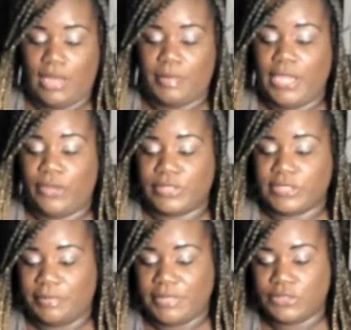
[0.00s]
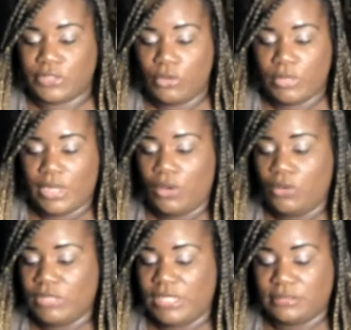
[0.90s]
I'm hearing something's going
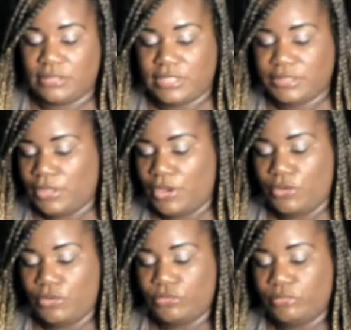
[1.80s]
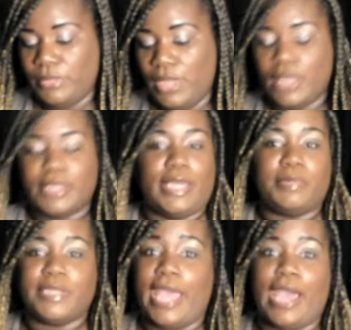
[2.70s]
on in this home. Yep,
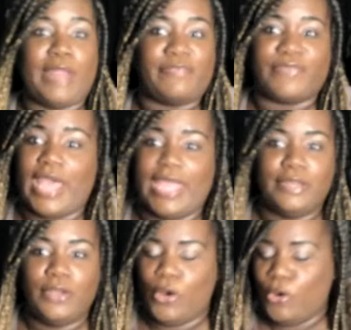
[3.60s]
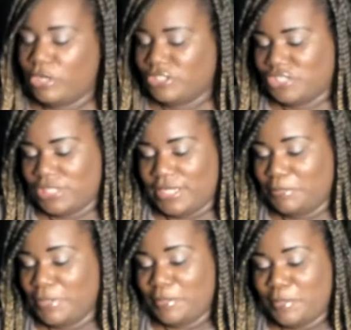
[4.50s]
y'all, they fighting. Oh shit.
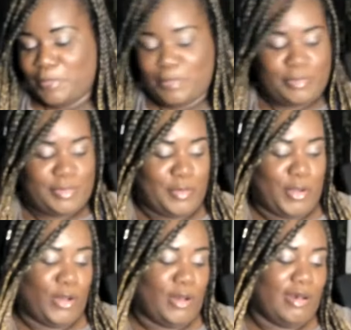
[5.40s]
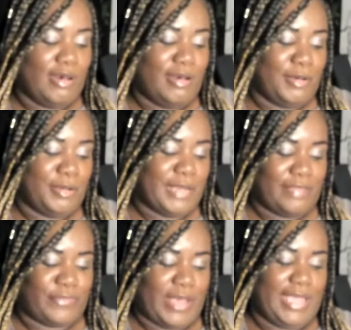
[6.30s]
Oh,
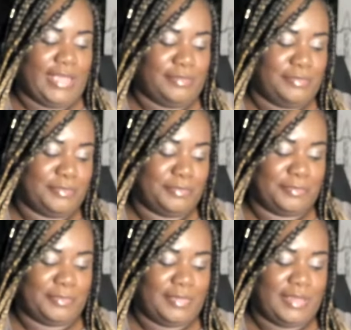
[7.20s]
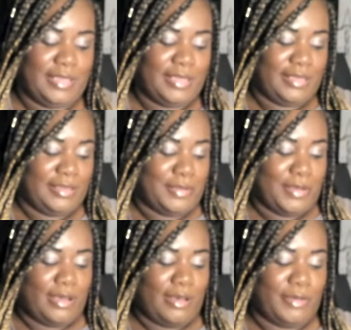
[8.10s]
they fighting.
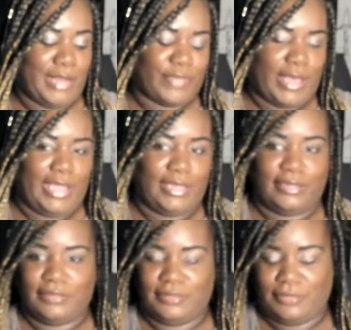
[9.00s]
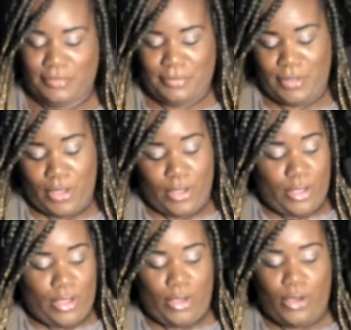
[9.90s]
Oh, they fighting.
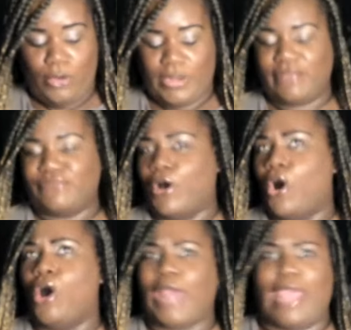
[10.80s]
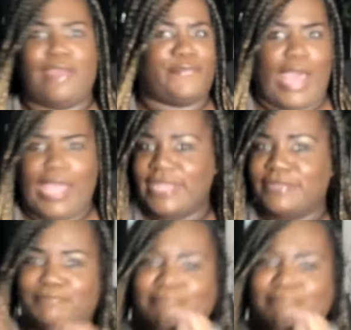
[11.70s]
Oh, they fighting.